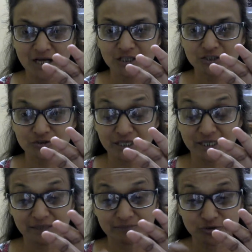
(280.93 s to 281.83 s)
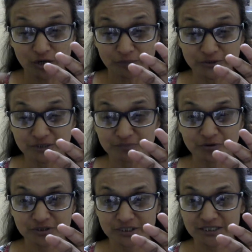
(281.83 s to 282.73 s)
So that absorption
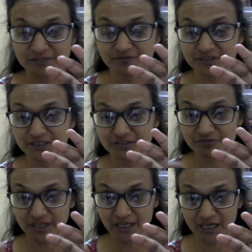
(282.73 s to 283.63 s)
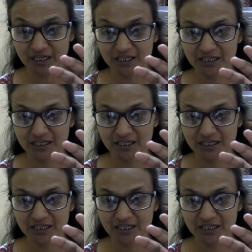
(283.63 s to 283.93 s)
process, if it is weak